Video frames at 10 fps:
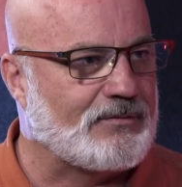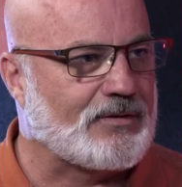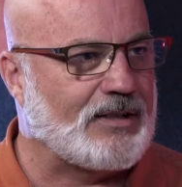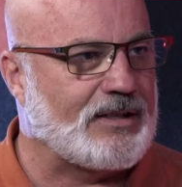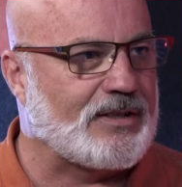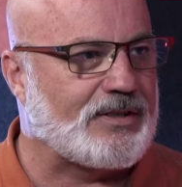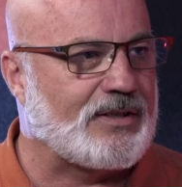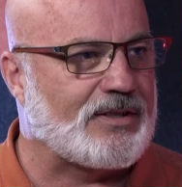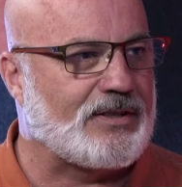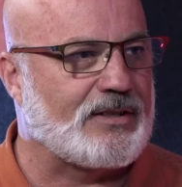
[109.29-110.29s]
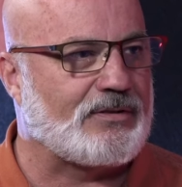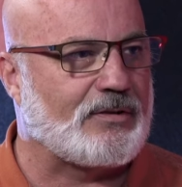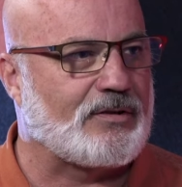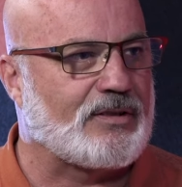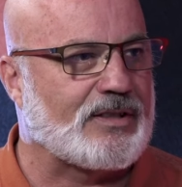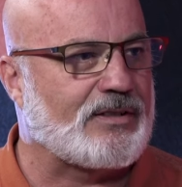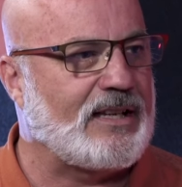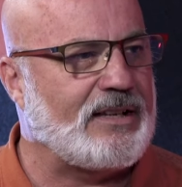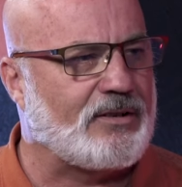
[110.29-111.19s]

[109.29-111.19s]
create this sort of this slate,